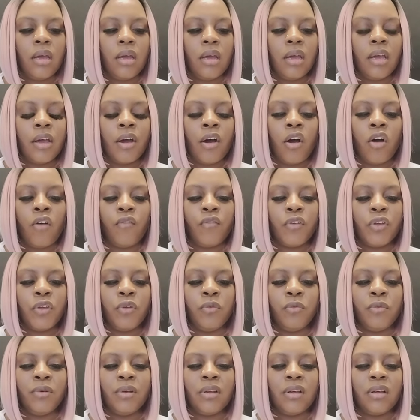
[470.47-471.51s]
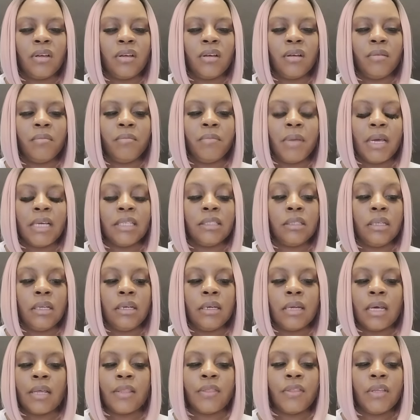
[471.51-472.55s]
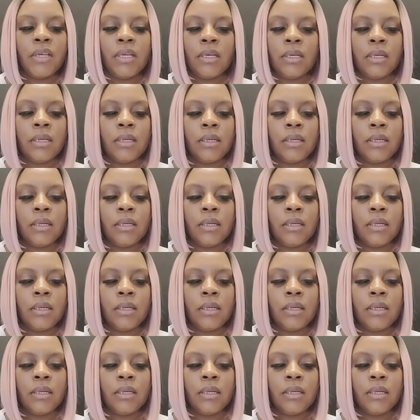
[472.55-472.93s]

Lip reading: and offer you basically nothing.